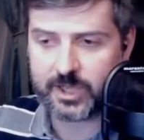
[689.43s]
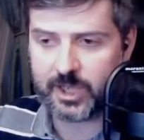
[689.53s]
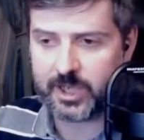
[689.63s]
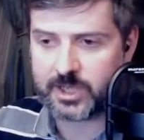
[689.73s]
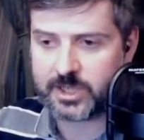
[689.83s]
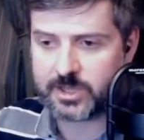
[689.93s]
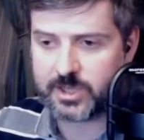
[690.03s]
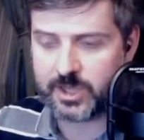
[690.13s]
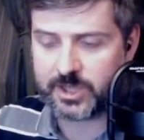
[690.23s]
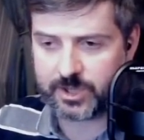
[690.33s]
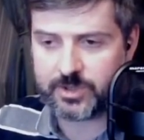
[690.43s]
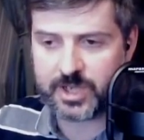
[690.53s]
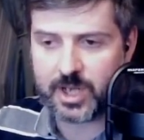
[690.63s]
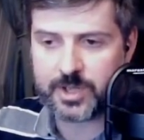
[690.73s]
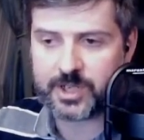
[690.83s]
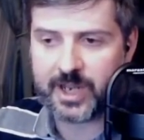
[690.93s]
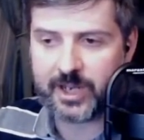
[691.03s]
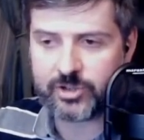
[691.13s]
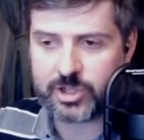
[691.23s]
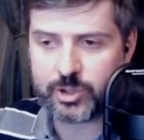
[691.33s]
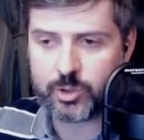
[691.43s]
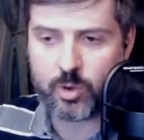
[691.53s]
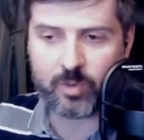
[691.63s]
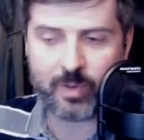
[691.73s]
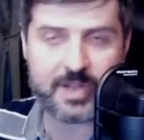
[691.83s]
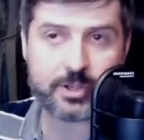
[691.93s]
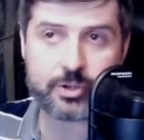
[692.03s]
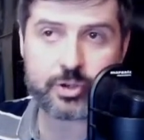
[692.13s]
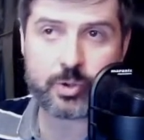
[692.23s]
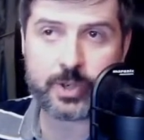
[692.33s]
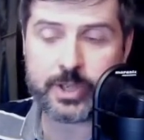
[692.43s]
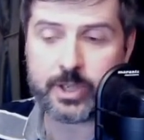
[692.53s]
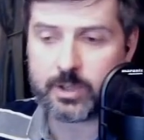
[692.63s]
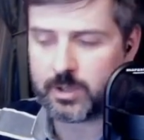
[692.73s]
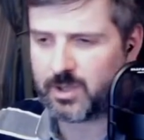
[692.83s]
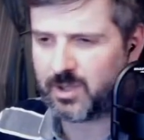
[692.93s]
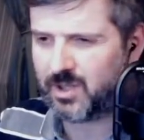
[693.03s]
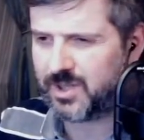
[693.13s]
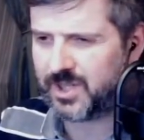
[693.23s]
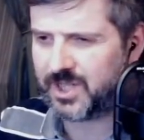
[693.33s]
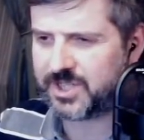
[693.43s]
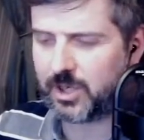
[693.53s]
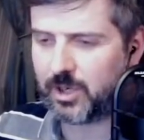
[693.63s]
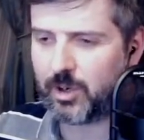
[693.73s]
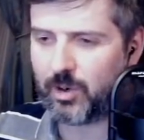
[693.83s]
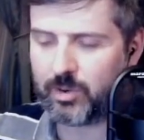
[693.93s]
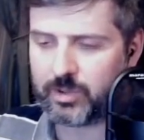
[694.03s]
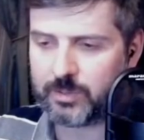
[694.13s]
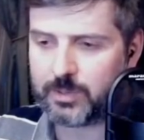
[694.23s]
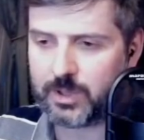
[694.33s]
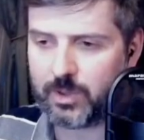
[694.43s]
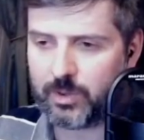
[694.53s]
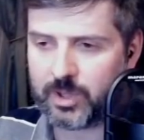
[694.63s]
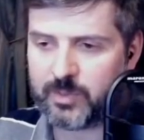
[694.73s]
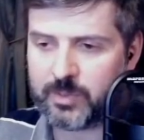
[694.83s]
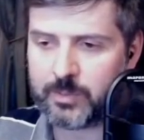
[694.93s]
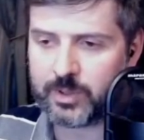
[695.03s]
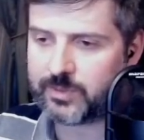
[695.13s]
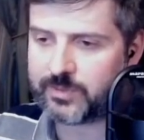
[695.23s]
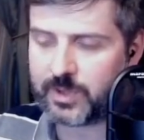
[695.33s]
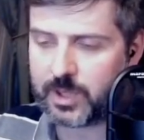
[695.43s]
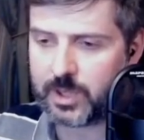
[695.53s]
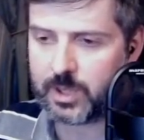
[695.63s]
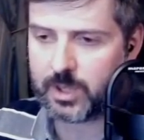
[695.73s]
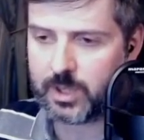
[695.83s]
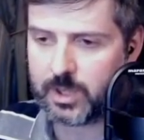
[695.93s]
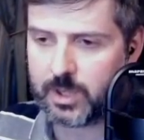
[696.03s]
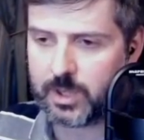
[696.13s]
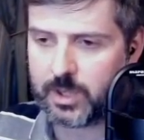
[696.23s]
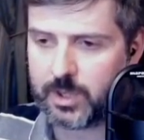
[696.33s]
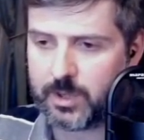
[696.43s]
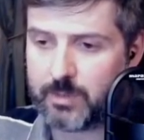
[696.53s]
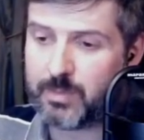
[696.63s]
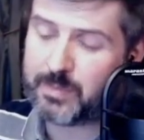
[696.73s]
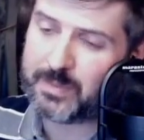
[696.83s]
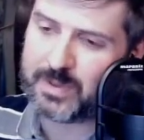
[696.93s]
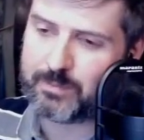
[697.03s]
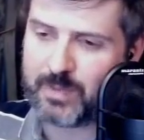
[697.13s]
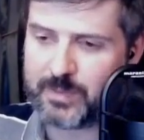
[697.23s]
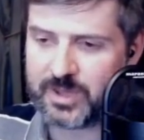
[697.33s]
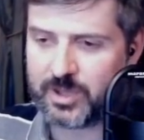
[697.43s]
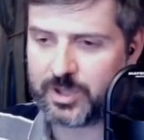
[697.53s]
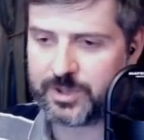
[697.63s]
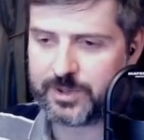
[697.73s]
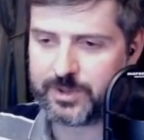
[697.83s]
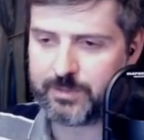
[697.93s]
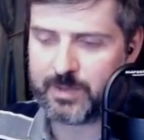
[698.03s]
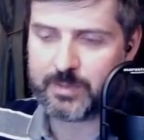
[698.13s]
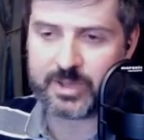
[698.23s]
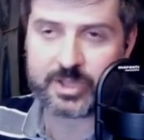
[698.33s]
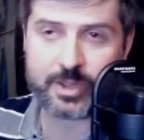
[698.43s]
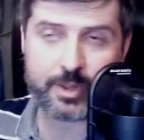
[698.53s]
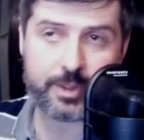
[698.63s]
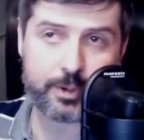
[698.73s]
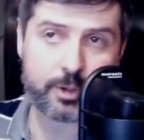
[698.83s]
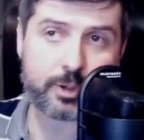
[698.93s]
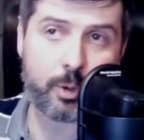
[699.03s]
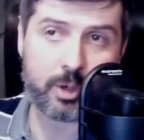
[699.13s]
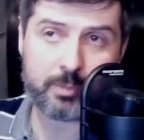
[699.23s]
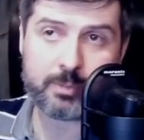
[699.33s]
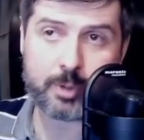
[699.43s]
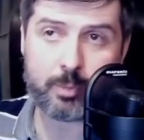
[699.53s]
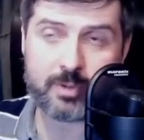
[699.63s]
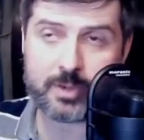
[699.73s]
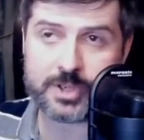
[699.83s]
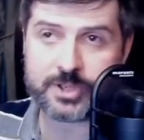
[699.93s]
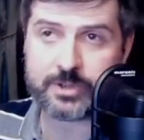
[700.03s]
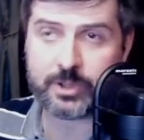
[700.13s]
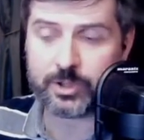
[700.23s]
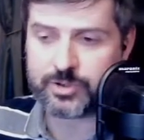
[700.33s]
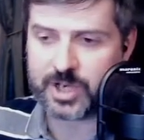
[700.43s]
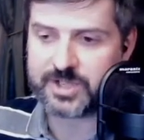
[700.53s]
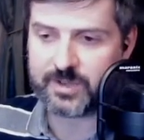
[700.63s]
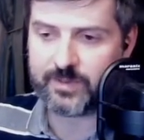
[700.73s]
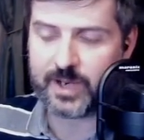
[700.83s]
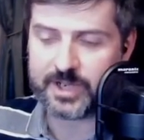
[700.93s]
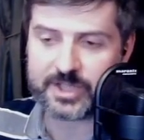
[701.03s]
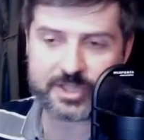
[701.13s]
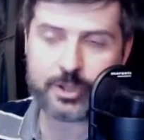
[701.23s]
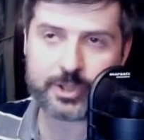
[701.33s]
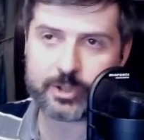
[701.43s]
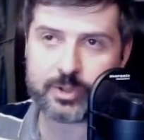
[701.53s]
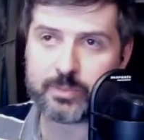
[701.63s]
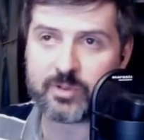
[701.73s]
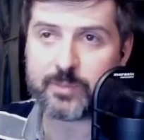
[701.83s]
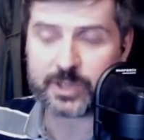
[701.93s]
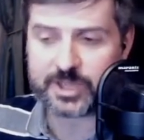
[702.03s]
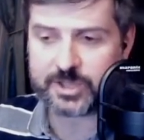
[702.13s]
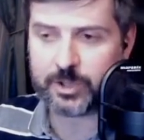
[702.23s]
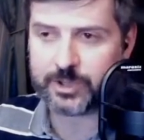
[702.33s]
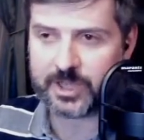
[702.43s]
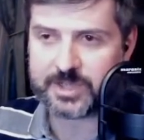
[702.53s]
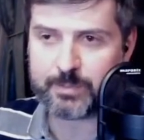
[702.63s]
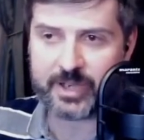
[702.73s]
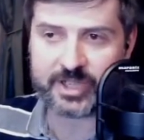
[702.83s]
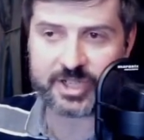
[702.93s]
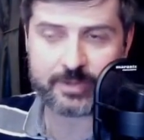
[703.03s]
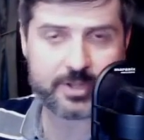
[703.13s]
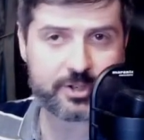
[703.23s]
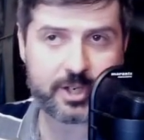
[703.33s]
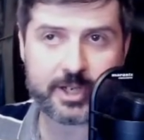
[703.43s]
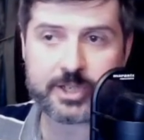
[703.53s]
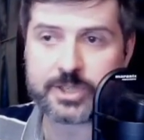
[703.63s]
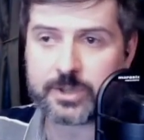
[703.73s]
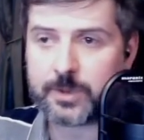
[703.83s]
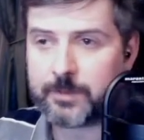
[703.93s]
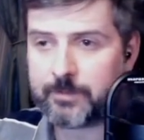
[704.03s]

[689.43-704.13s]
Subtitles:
and it turned out that I actually do quite enjoy. That's a horrible, horrible move. But maybe not. Maybe the third horrible probably was not justified. It's not a good move, but it's not as bad as I was trying to